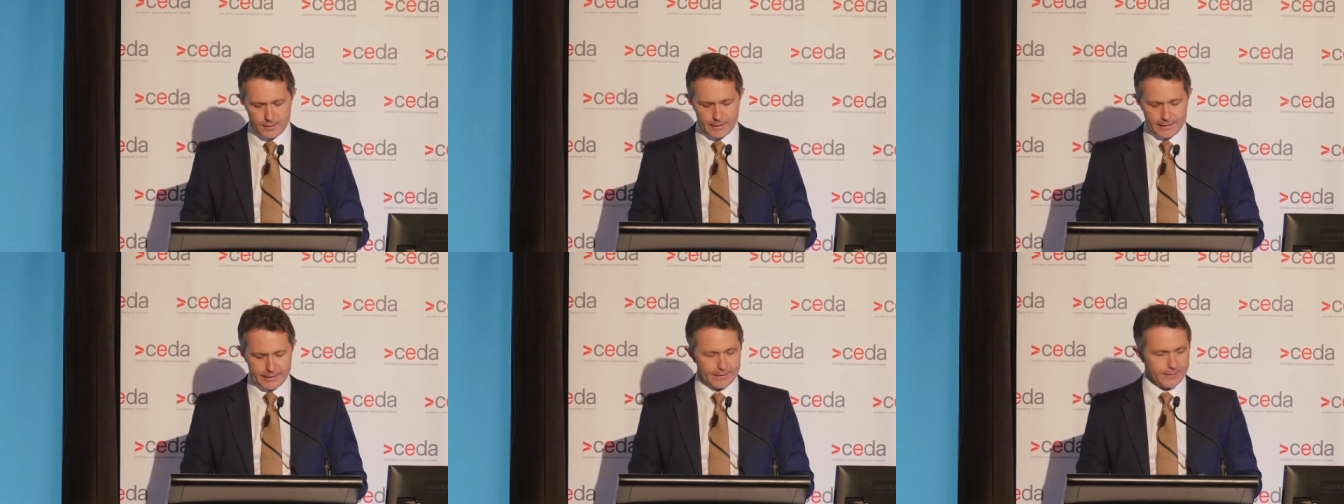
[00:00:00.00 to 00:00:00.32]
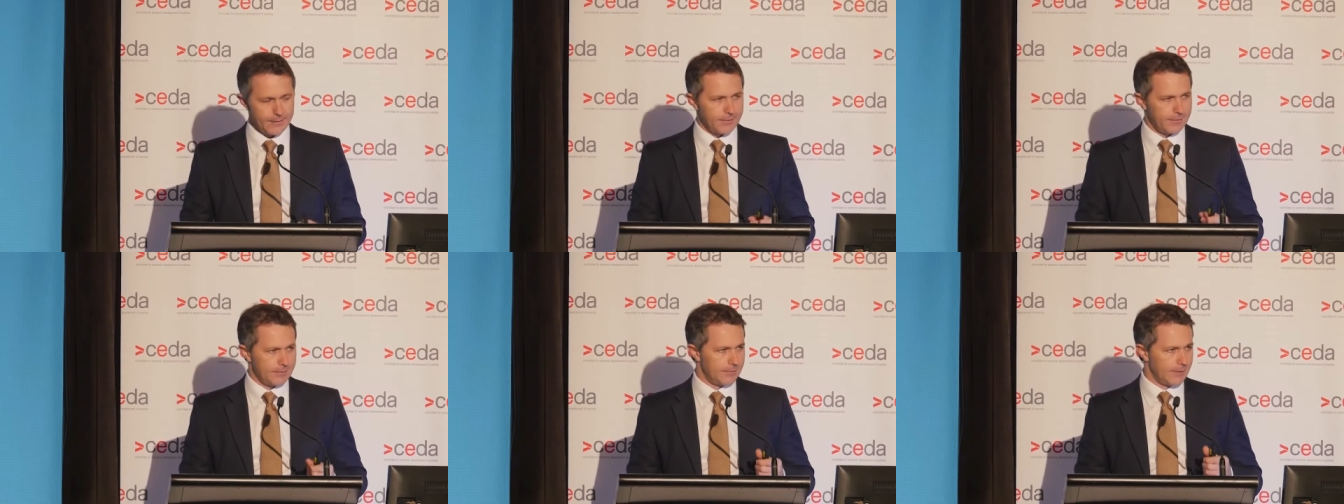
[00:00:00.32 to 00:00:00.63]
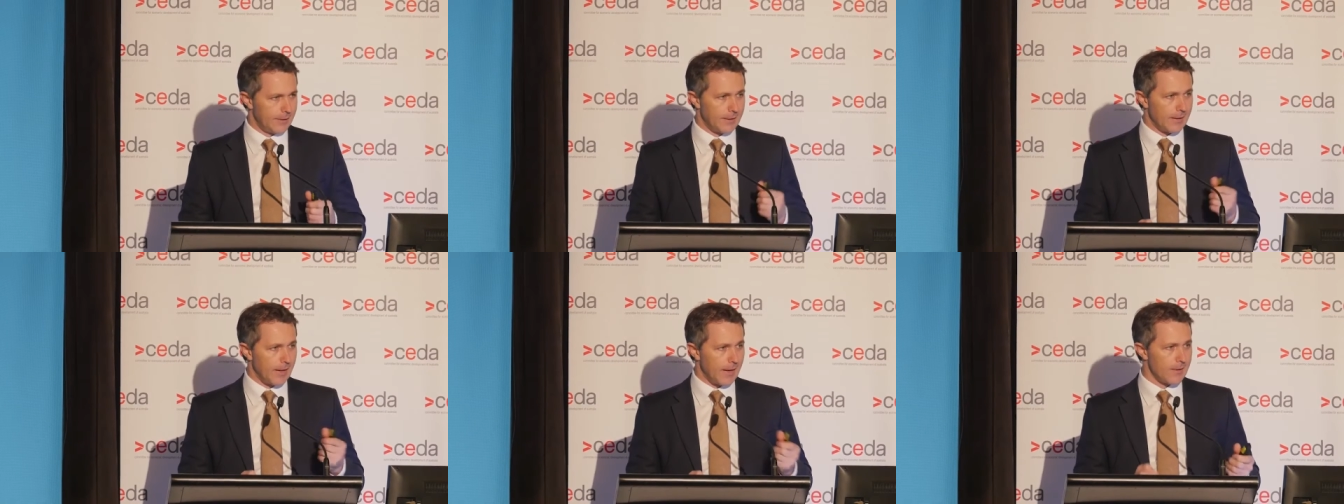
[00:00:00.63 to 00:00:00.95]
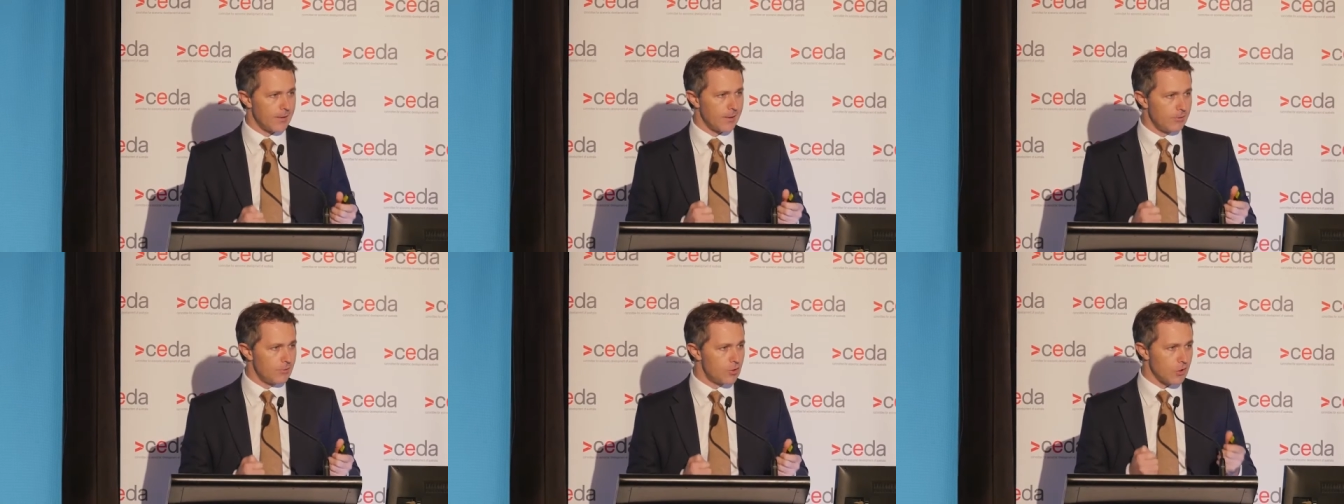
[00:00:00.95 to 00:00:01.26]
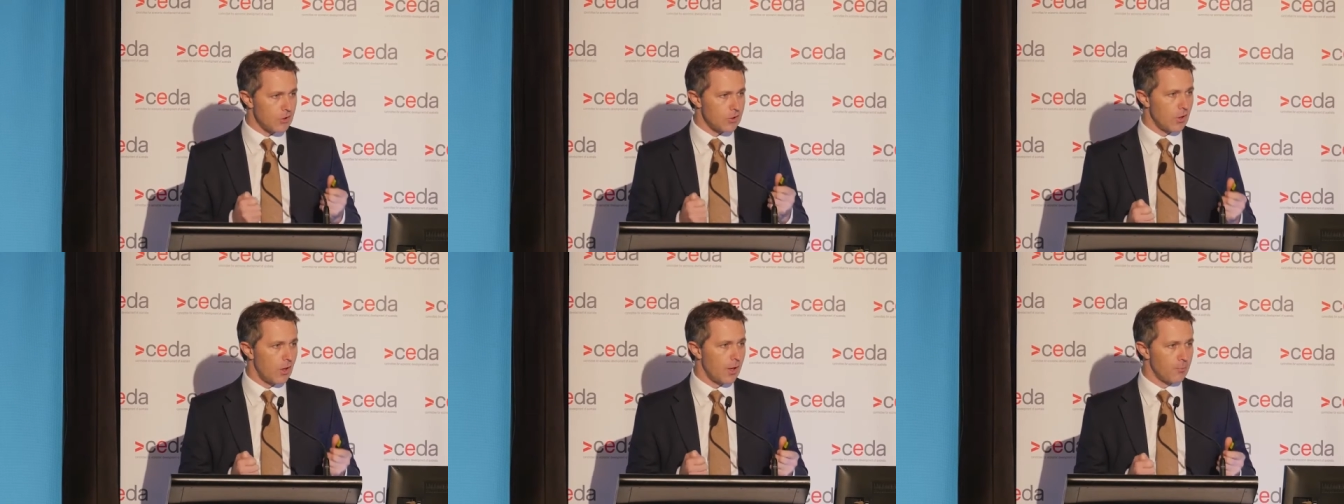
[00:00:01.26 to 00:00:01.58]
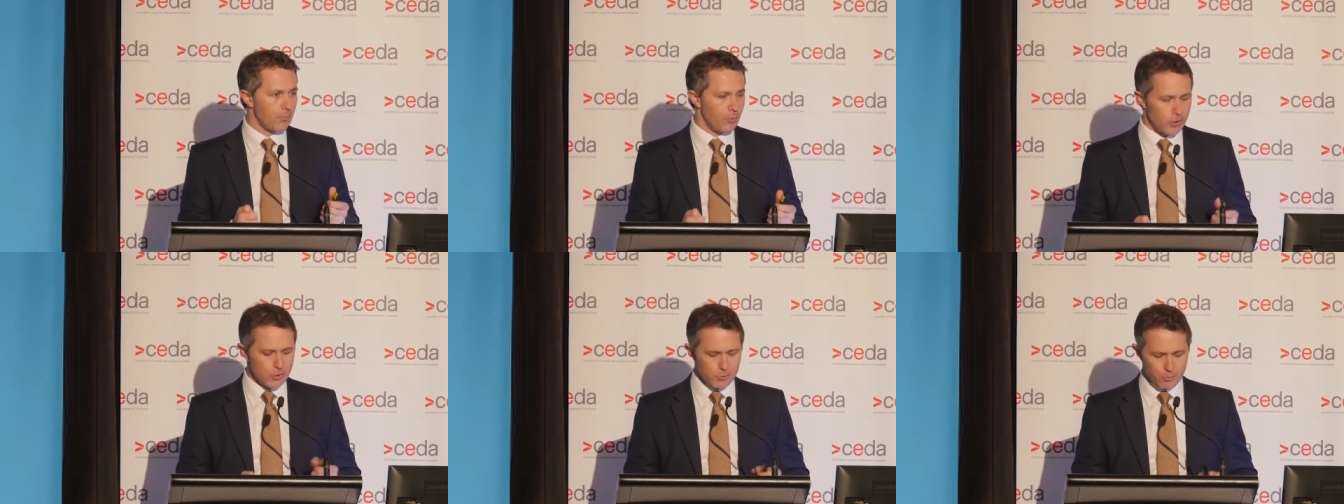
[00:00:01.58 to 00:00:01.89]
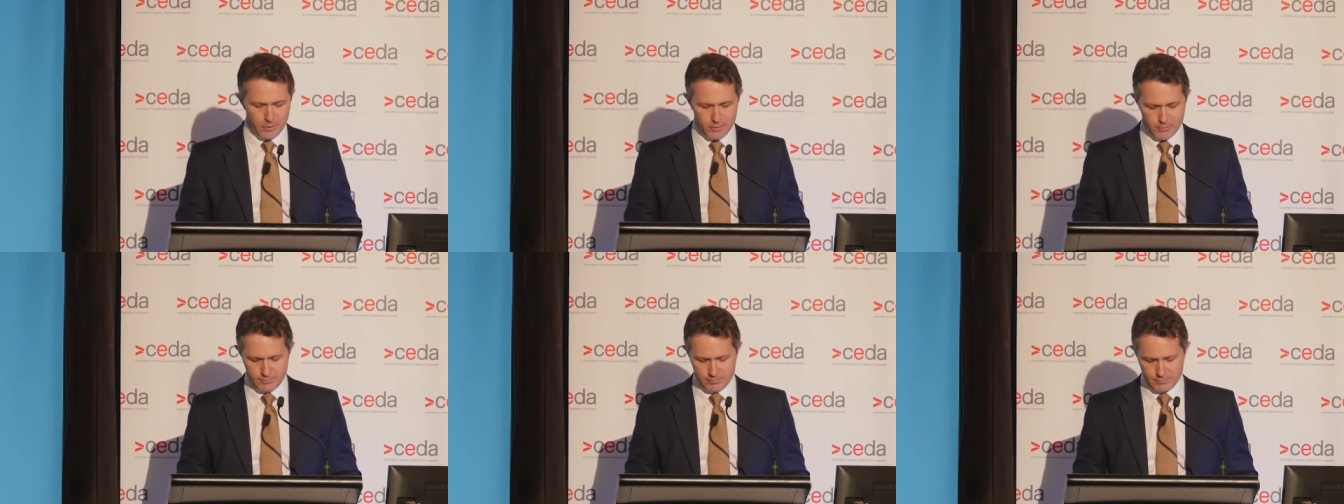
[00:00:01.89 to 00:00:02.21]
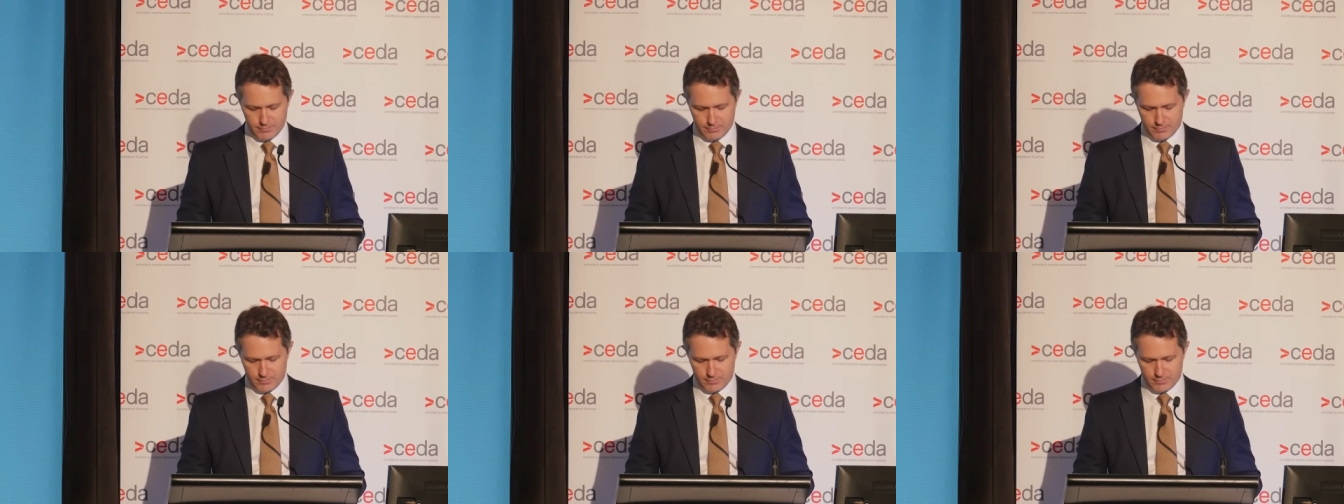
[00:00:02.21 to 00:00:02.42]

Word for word: In, in, in London, just like Brisbane,